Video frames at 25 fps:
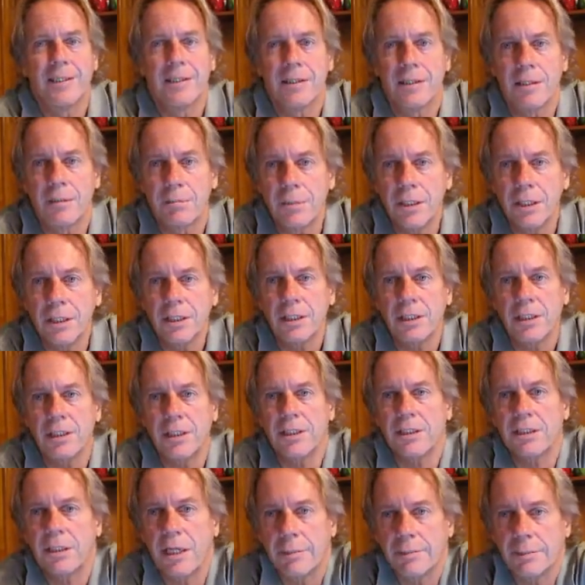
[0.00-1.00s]
The
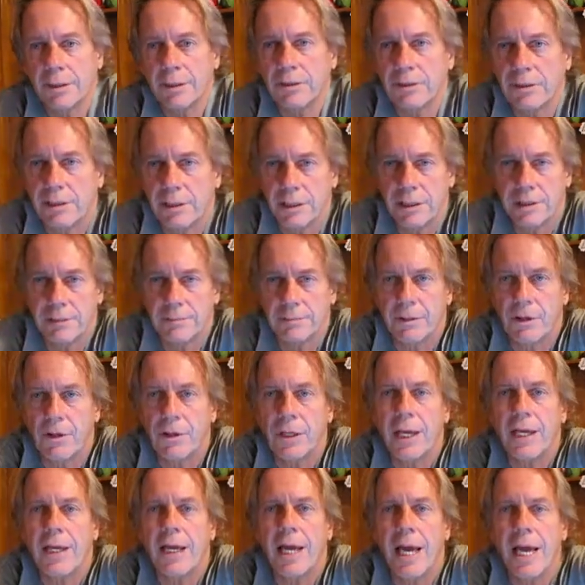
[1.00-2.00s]
military stopped using it.
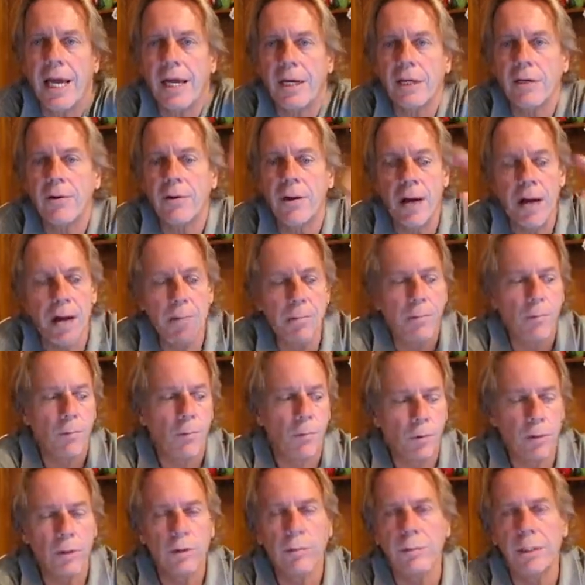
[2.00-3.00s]
Okay, Andy Graham,
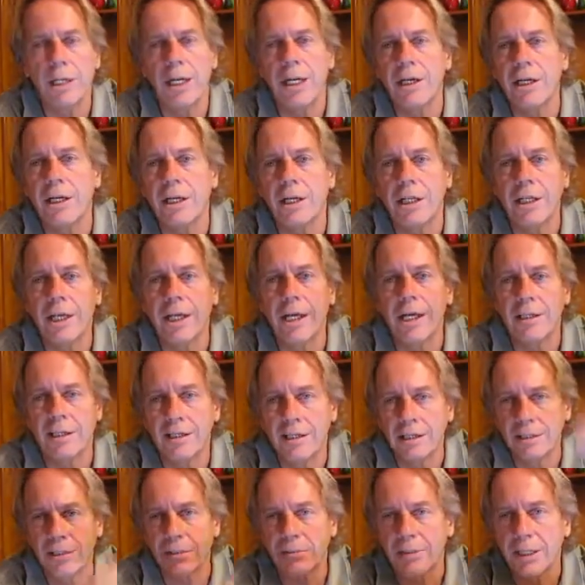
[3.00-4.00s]
World Malaria Day.
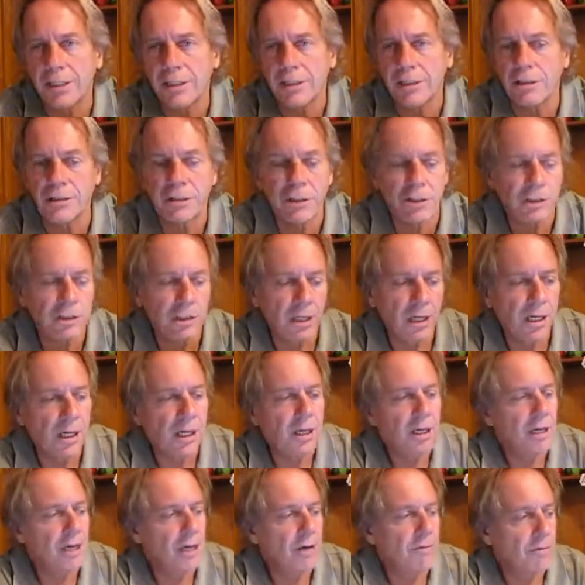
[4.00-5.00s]
These are my solutions.
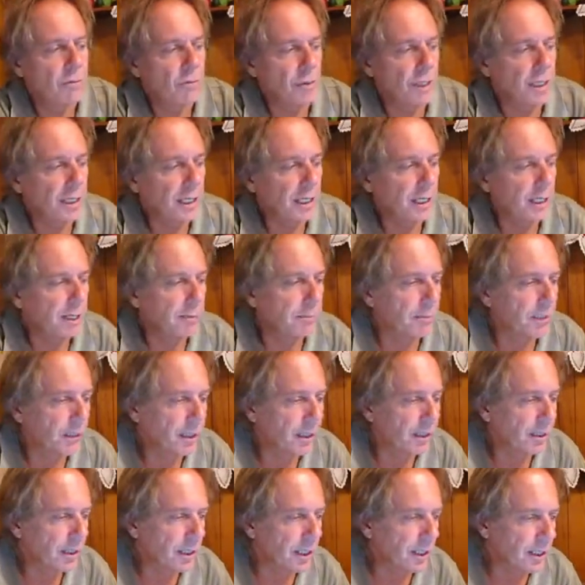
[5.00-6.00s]
If you want to get on
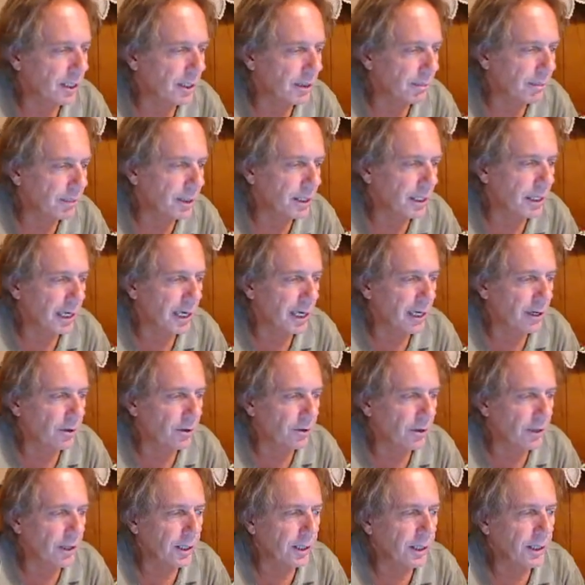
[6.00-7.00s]

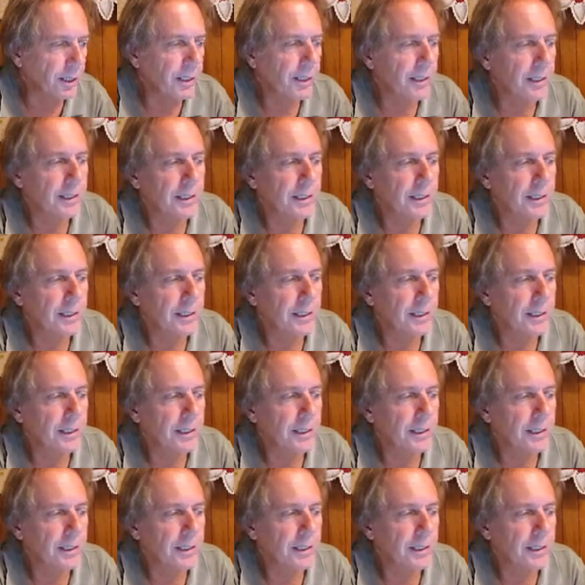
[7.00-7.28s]
malarianimby.org,